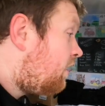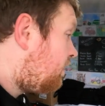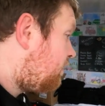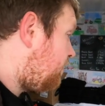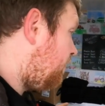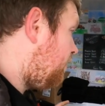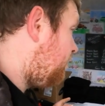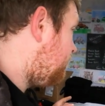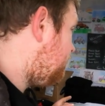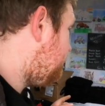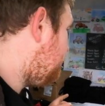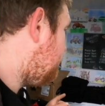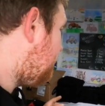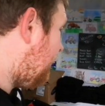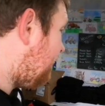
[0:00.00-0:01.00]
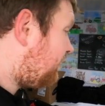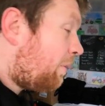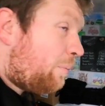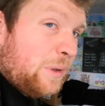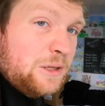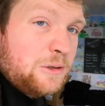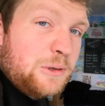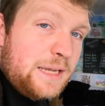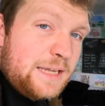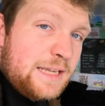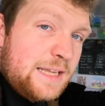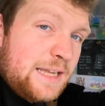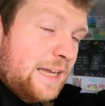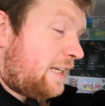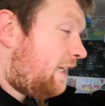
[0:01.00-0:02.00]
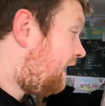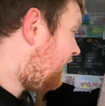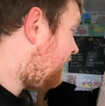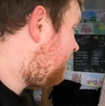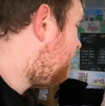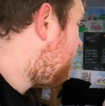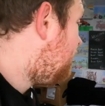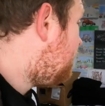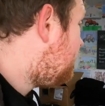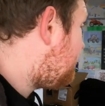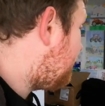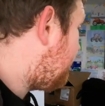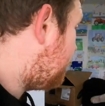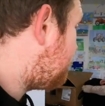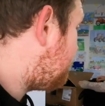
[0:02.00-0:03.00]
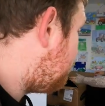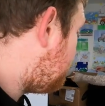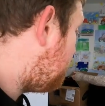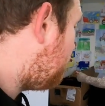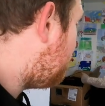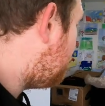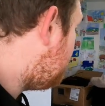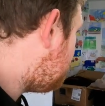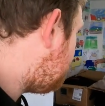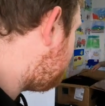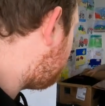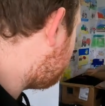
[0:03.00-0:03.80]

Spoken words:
So you'll have to be quick and get there to get some of the hoodies,